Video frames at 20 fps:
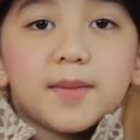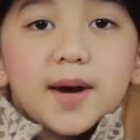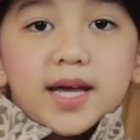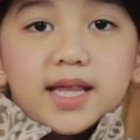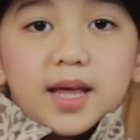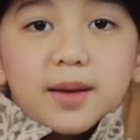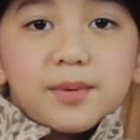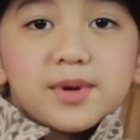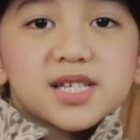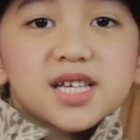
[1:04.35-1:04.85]
My
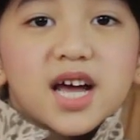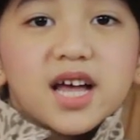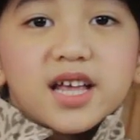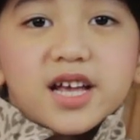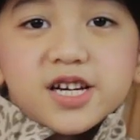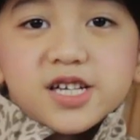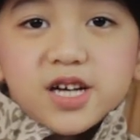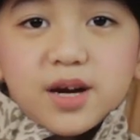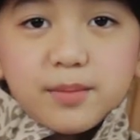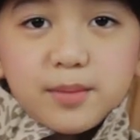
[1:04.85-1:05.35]
name is
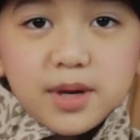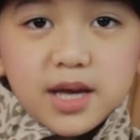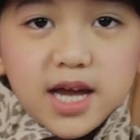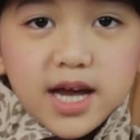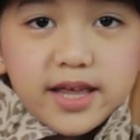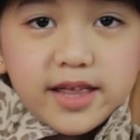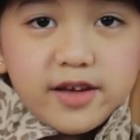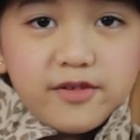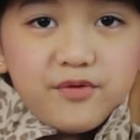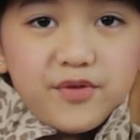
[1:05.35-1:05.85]
Alex. I'm
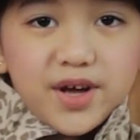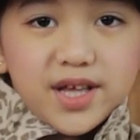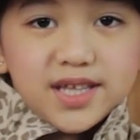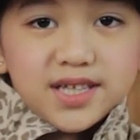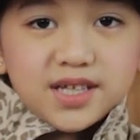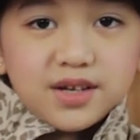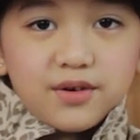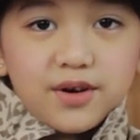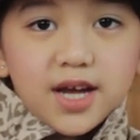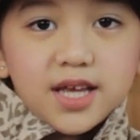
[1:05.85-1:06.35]
Mikana
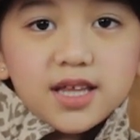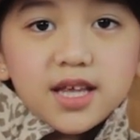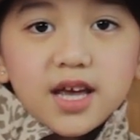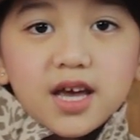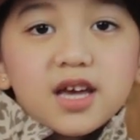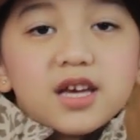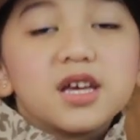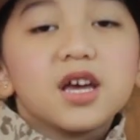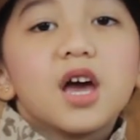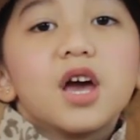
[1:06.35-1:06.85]

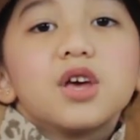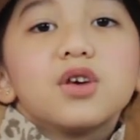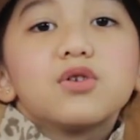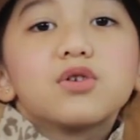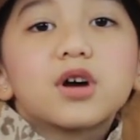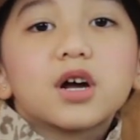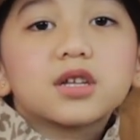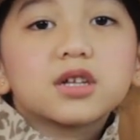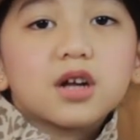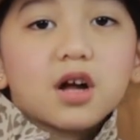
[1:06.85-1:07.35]
Fonserene.
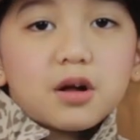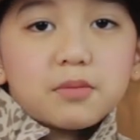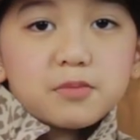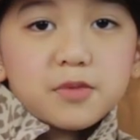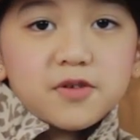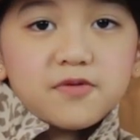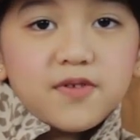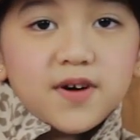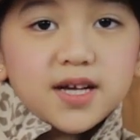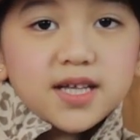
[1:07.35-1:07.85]
You can call
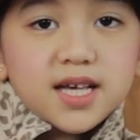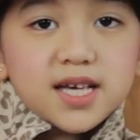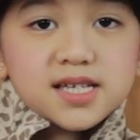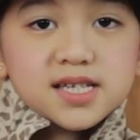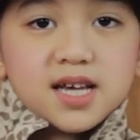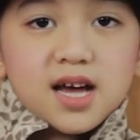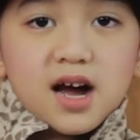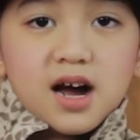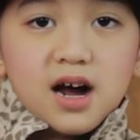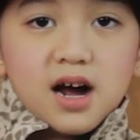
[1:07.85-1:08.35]
me
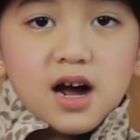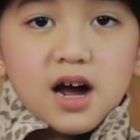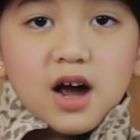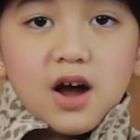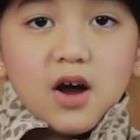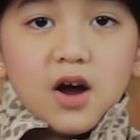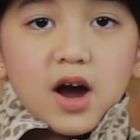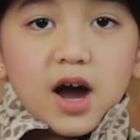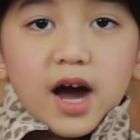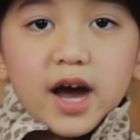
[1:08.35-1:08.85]
Vanessa.
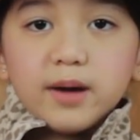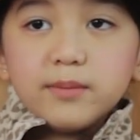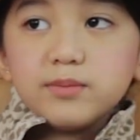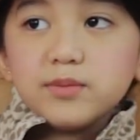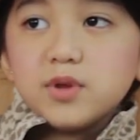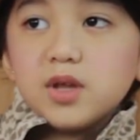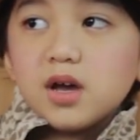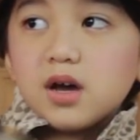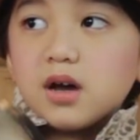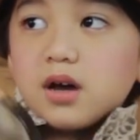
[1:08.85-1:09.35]

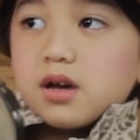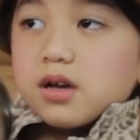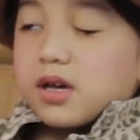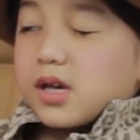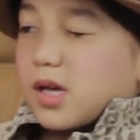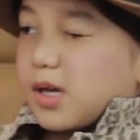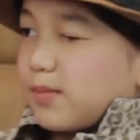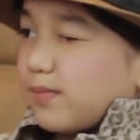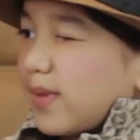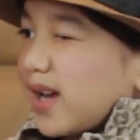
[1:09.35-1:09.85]
I'm the
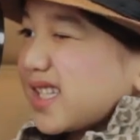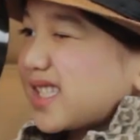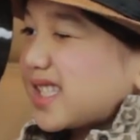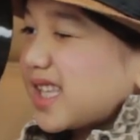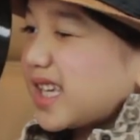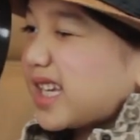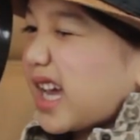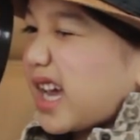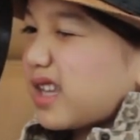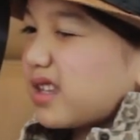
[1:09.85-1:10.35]

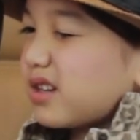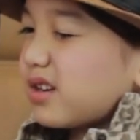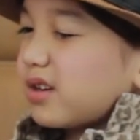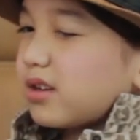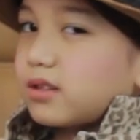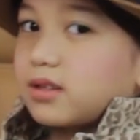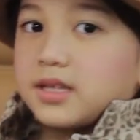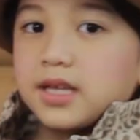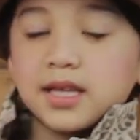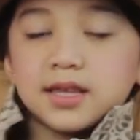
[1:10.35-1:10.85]

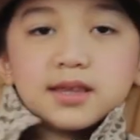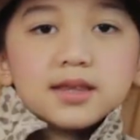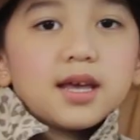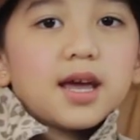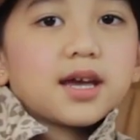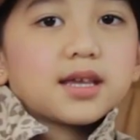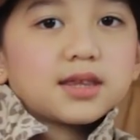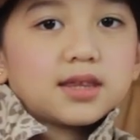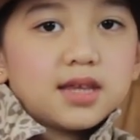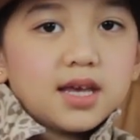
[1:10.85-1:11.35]
investigator
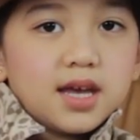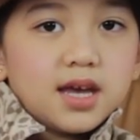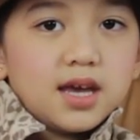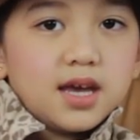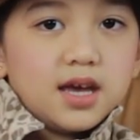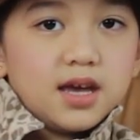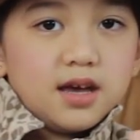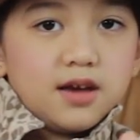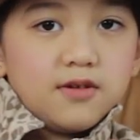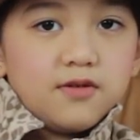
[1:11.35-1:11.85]

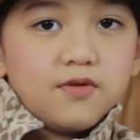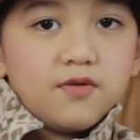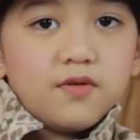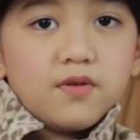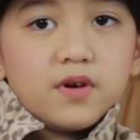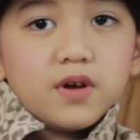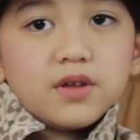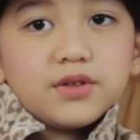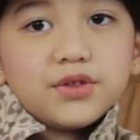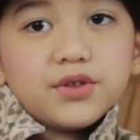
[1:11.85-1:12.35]
detective.
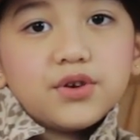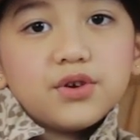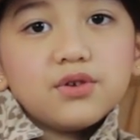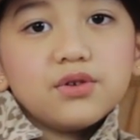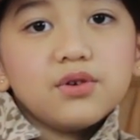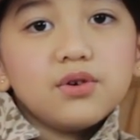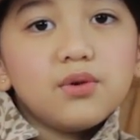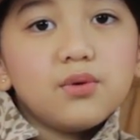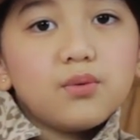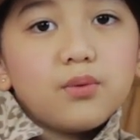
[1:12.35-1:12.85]
Do
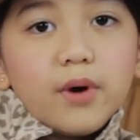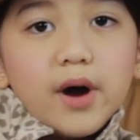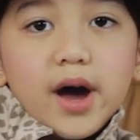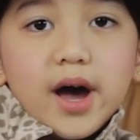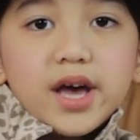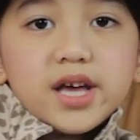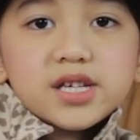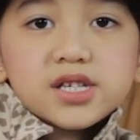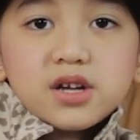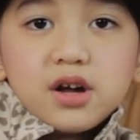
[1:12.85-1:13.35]
you know
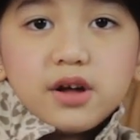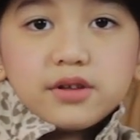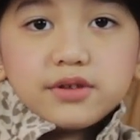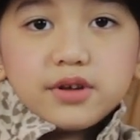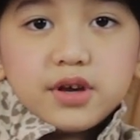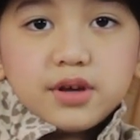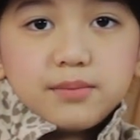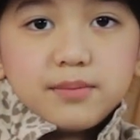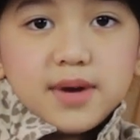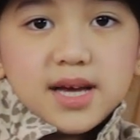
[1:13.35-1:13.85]
why it's called
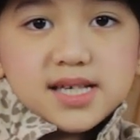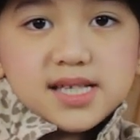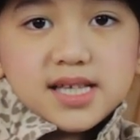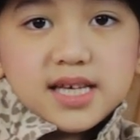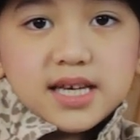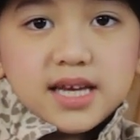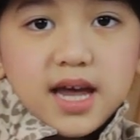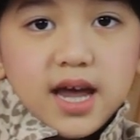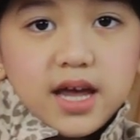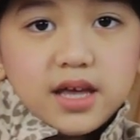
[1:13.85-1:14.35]
the
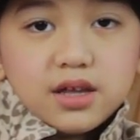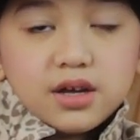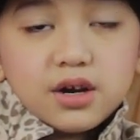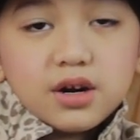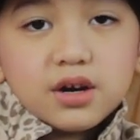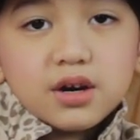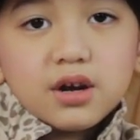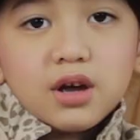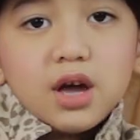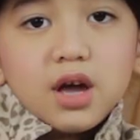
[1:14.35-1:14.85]

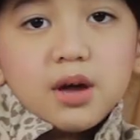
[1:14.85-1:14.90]
investigator?